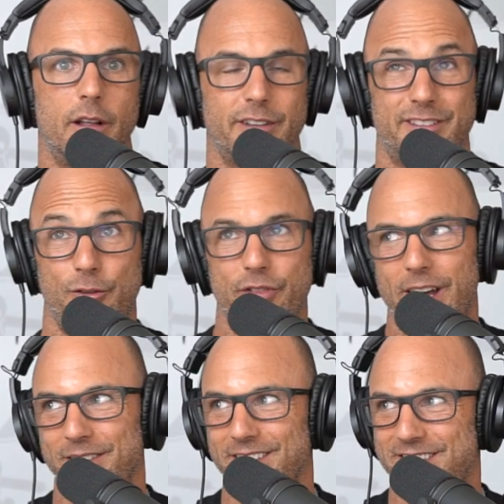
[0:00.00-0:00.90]
Since
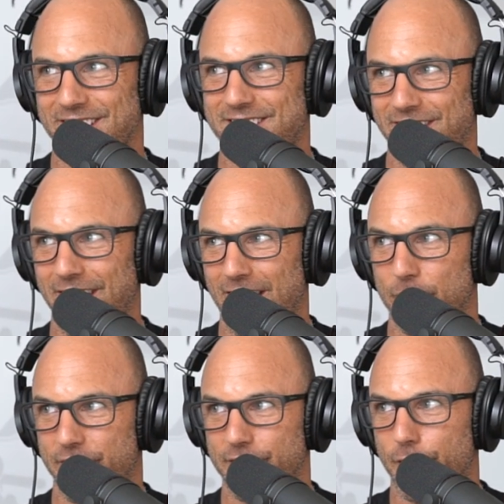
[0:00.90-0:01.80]
2016
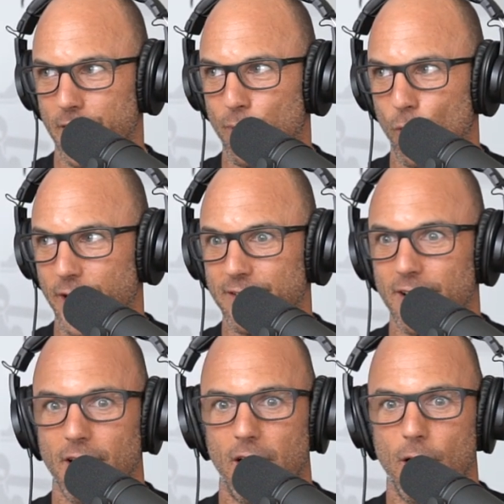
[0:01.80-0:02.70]
was the turning point.
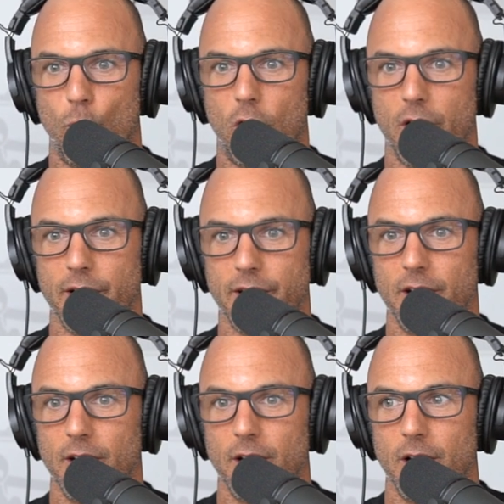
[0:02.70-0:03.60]
I
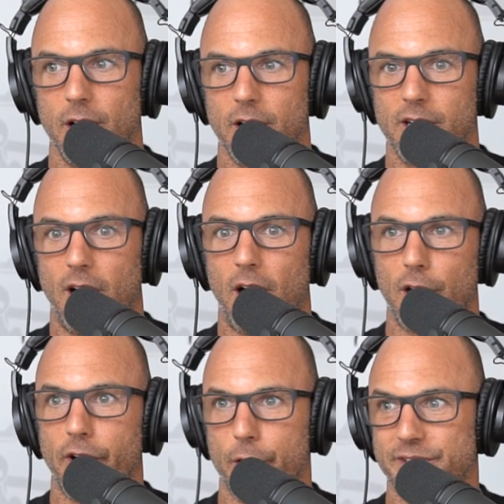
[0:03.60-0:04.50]
won
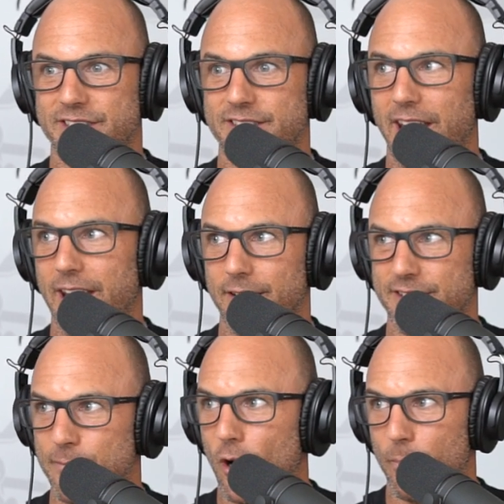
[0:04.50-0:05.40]
Colorado State
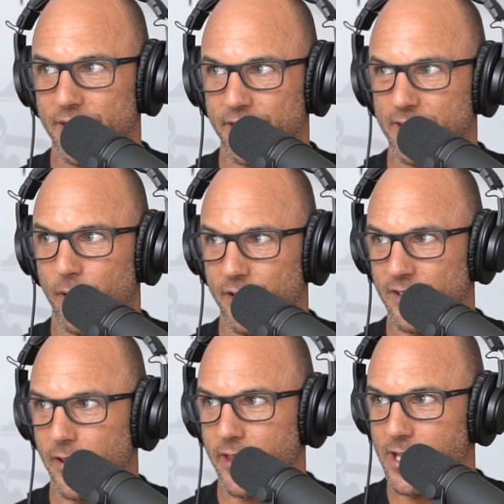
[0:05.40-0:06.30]
Small Business
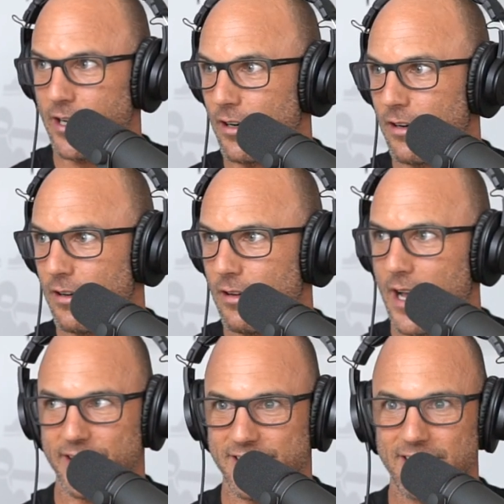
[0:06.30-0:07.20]
Person of the Year
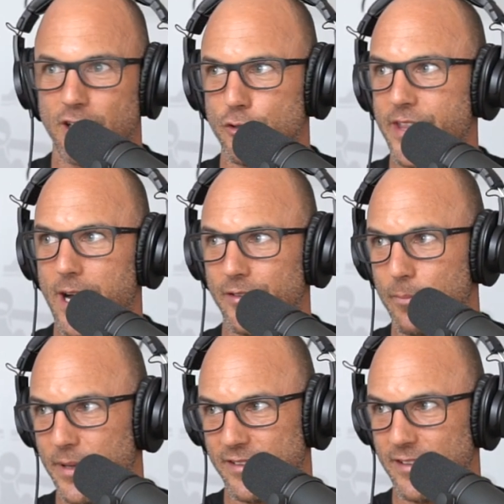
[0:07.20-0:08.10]
out of
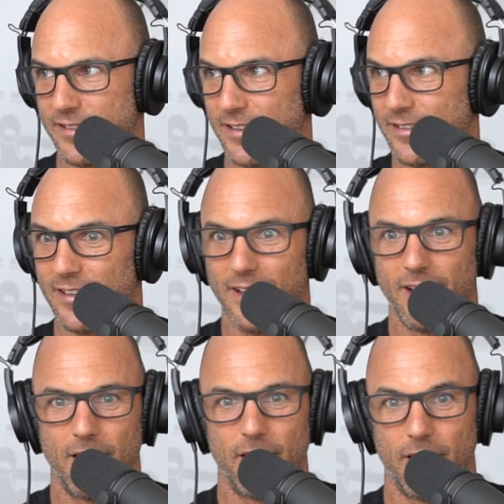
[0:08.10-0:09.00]
600,000 businesses.
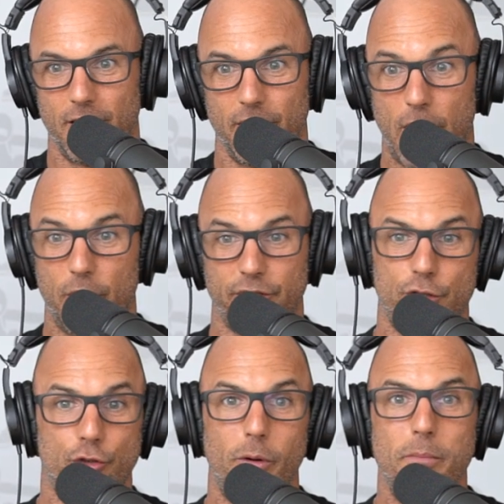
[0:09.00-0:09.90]
Wow. That was a
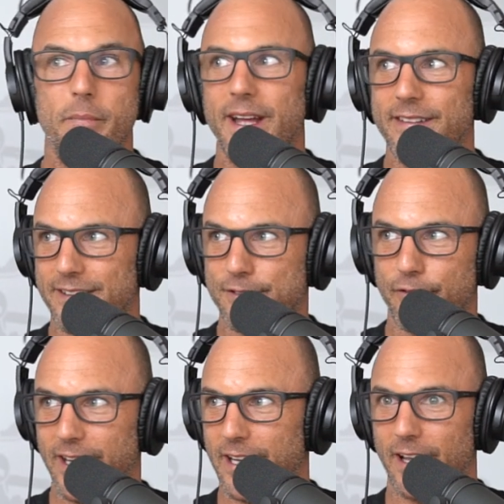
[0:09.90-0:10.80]
tremendous
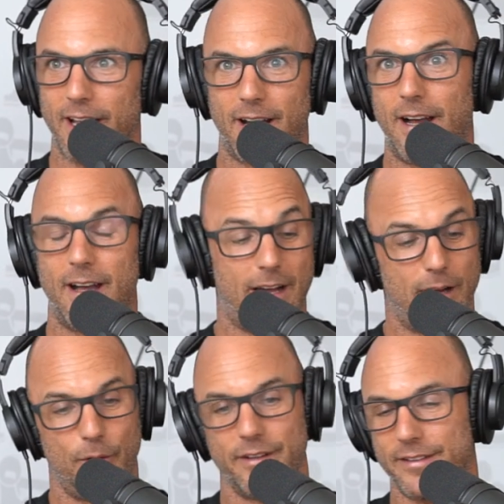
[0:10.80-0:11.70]
feat. Like, I,
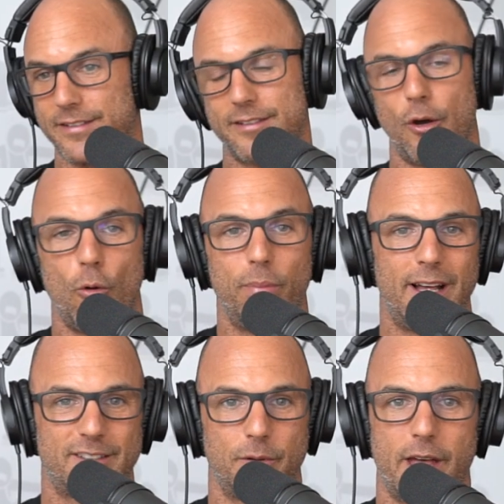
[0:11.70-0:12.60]
I was so
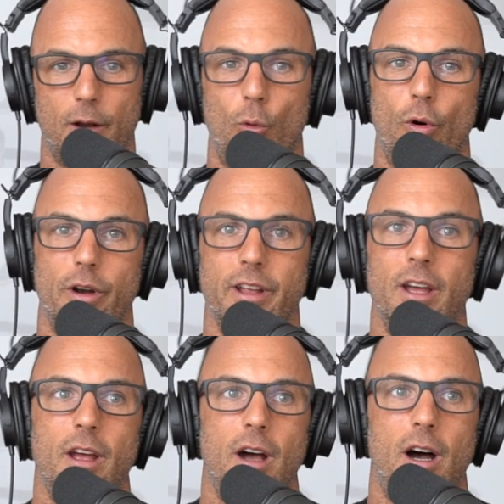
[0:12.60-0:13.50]
blessed with that award.
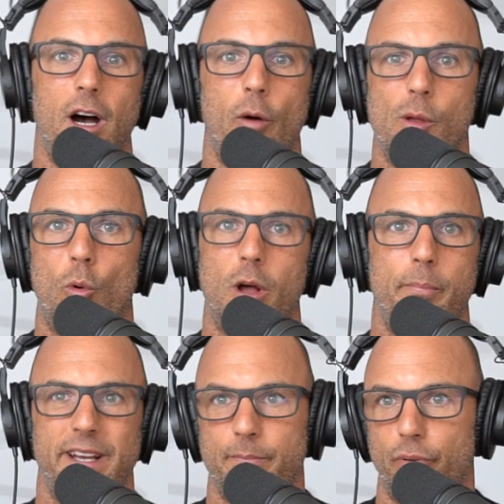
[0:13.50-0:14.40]
Uh, we won
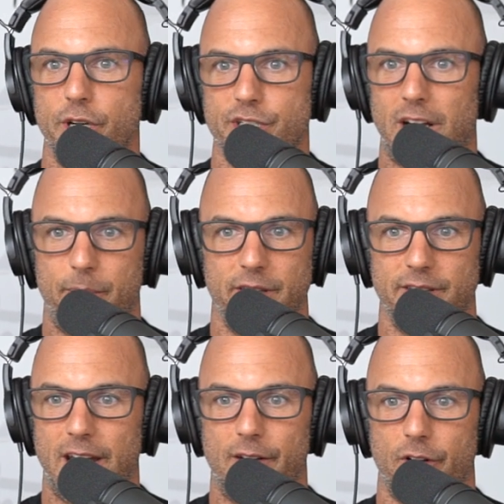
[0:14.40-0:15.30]
Best Print Shop in
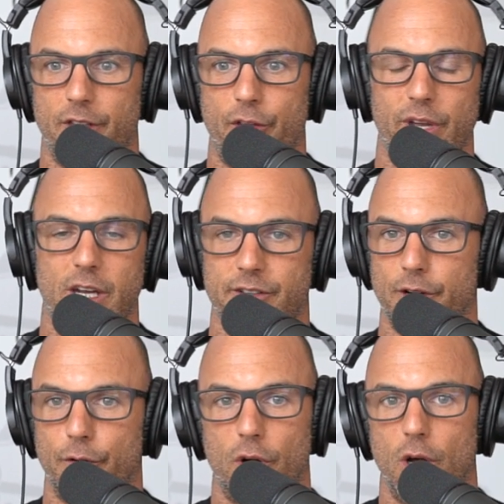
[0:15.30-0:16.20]
Denver three years
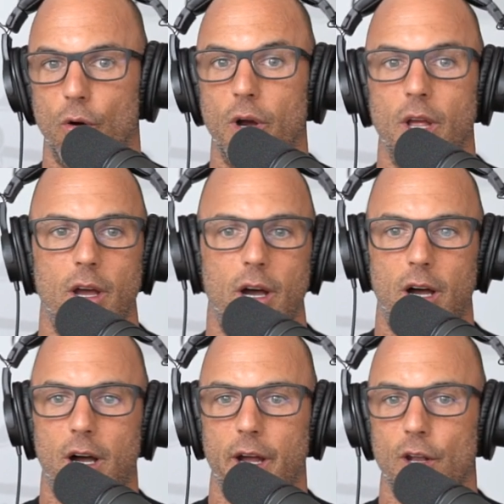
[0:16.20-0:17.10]
in a row.
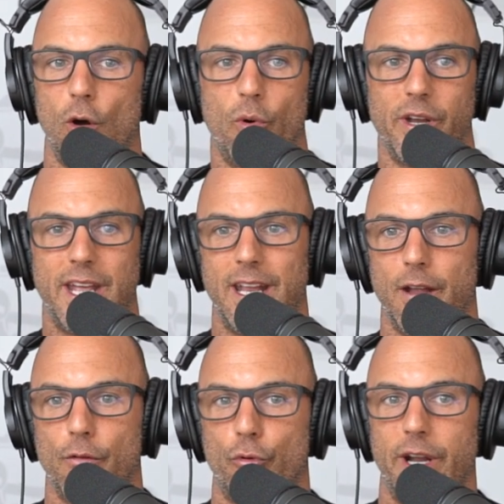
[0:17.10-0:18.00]
Uh, you know, we're
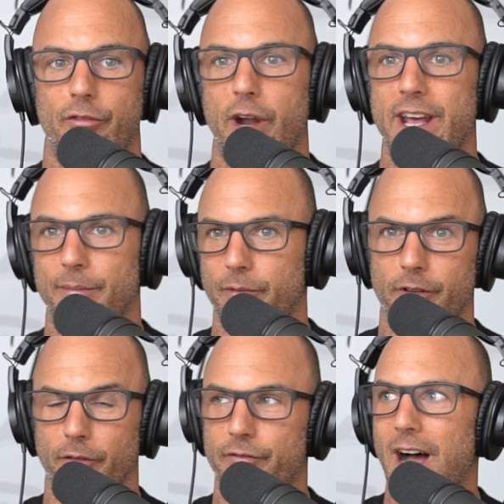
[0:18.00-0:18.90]
getting r- write ups
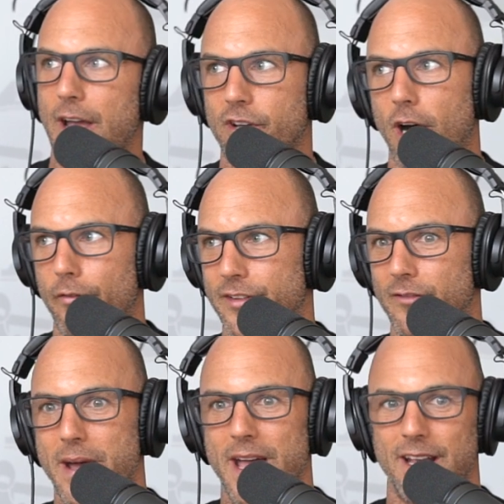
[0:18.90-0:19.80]
with, you know, five covers
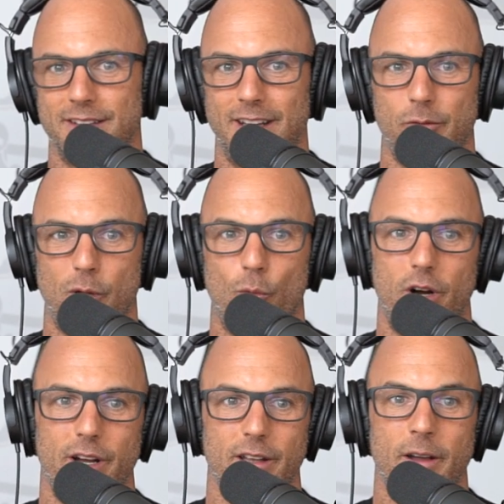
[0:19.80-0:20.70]
of magazines. We
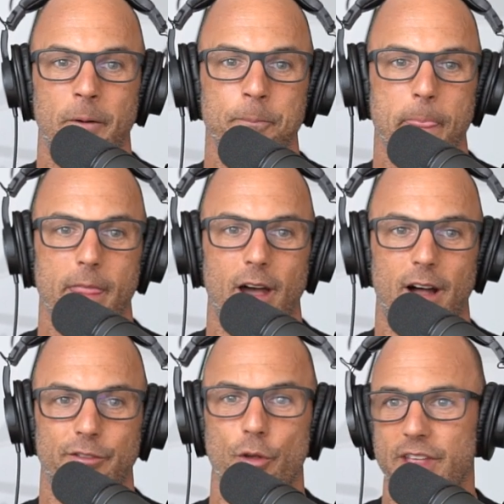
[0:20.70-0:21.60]
won
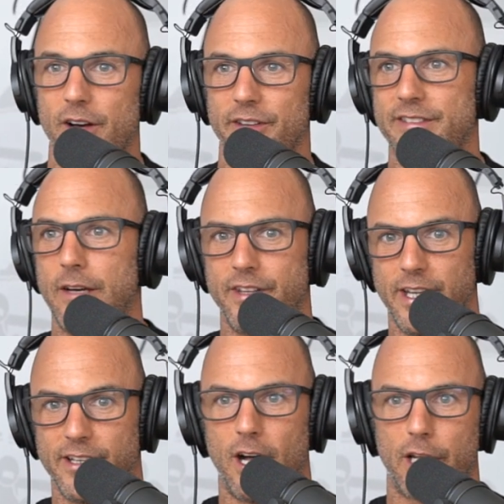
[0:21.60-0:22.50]
uh,
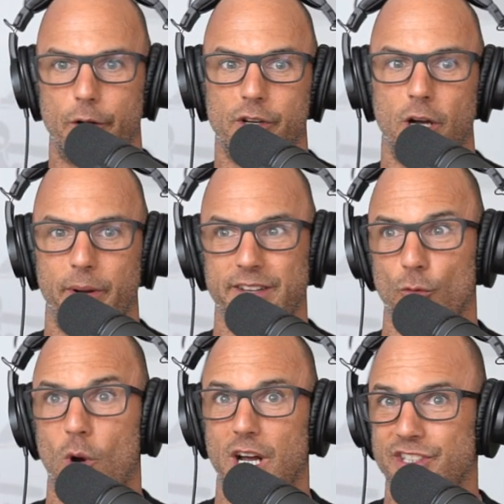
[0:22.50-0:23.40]
2017 Colorado Companies
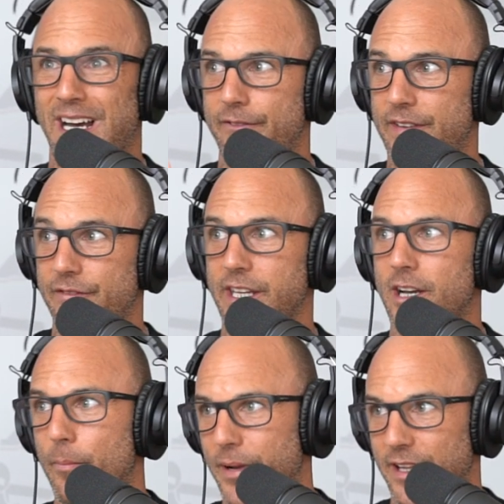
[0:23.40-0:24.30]
to Watch, top 50
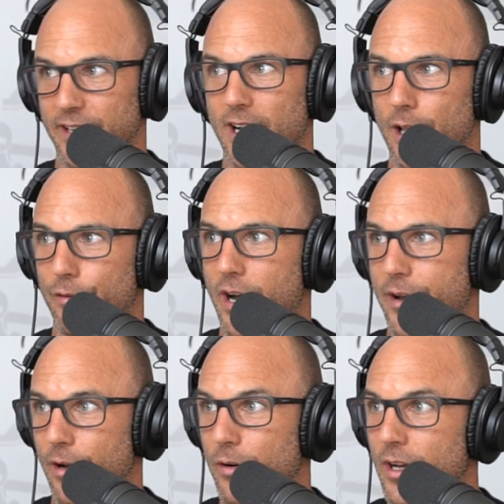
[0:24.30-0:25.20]
companies in
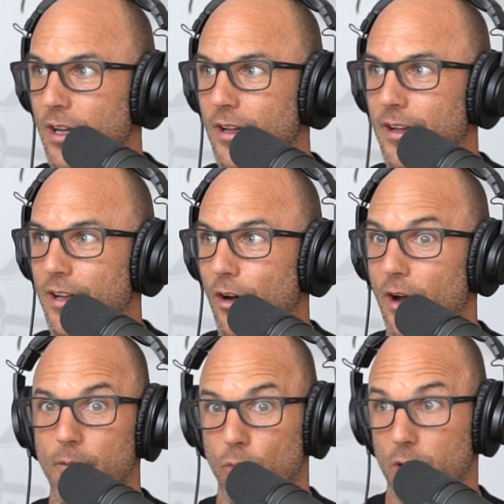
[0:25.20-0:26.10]
Colorado you know,
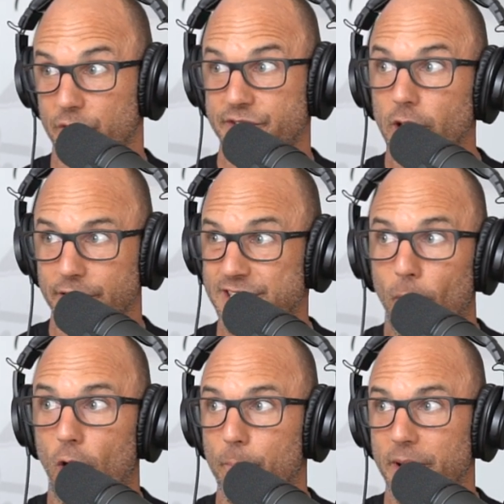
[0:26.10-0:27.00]
and we're still a
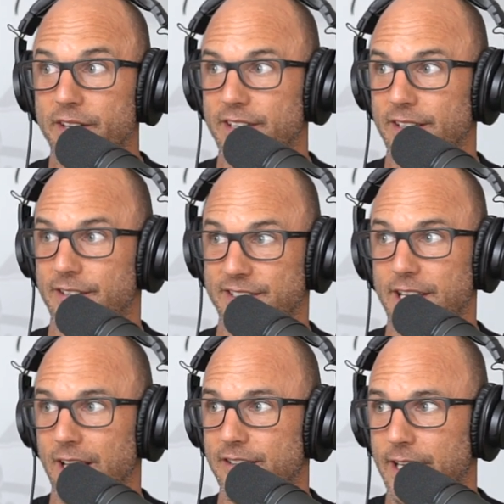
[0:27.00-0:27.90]
small business to
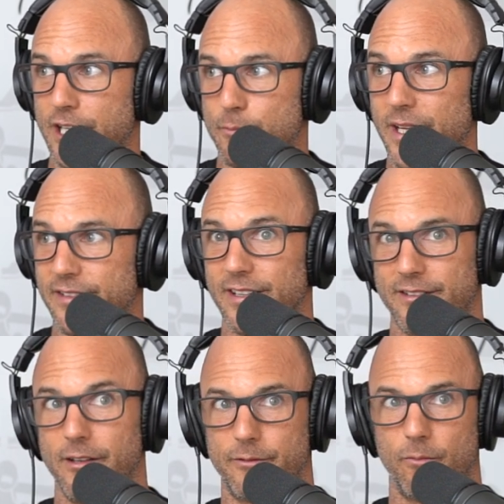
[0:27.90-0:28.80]
second stage
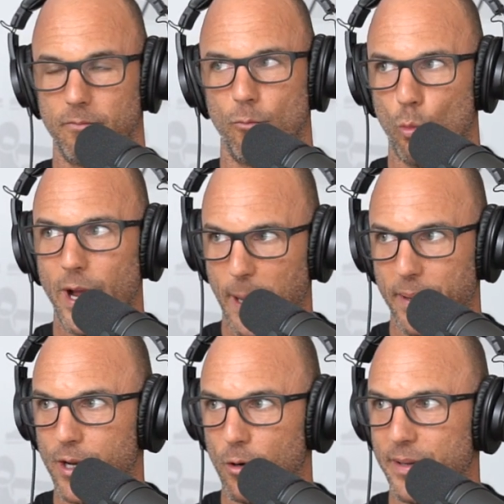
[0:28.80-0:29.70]
business. These way
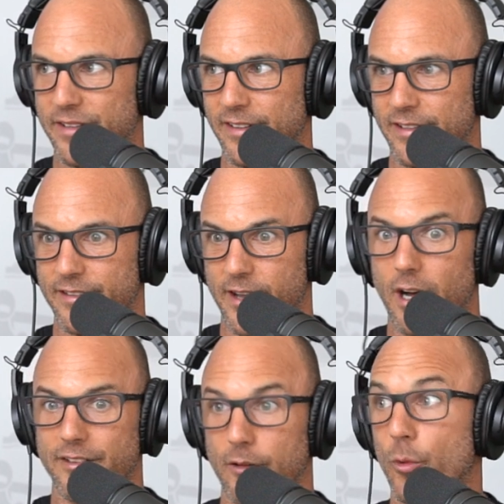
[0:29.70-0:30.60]
bigger businesses than
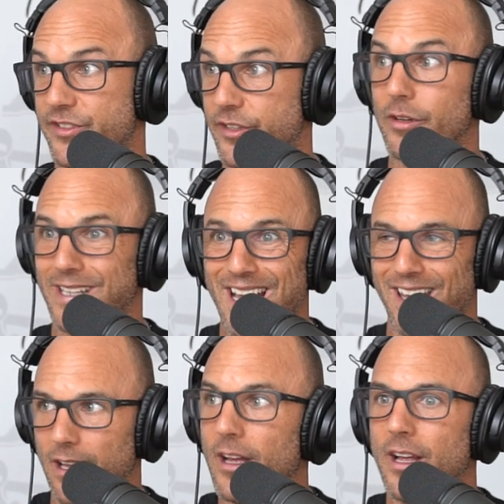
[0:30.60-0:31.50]
us, and we're still
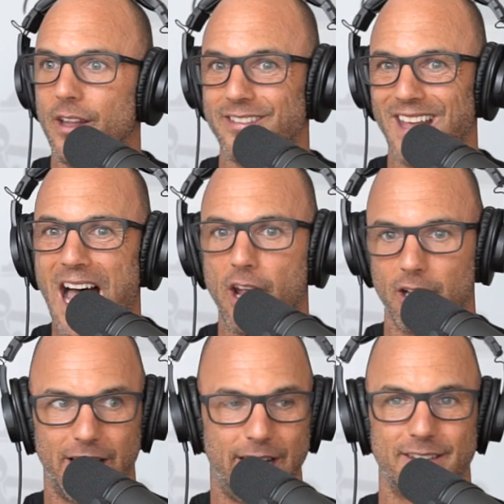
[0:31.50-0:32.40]
getting these
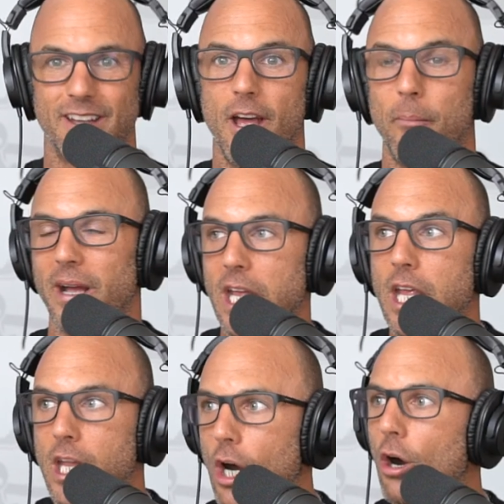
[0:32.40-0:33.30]
accolades. My
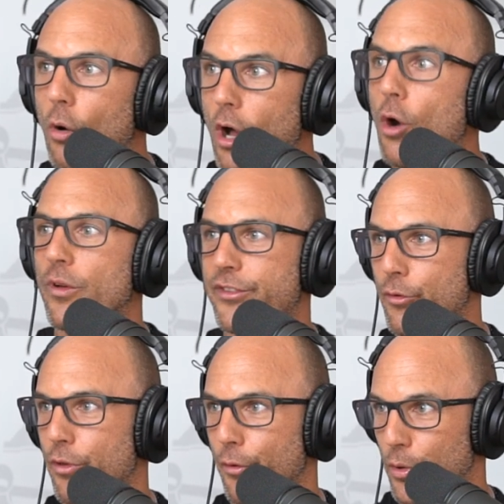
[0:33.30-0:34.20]
ego was through the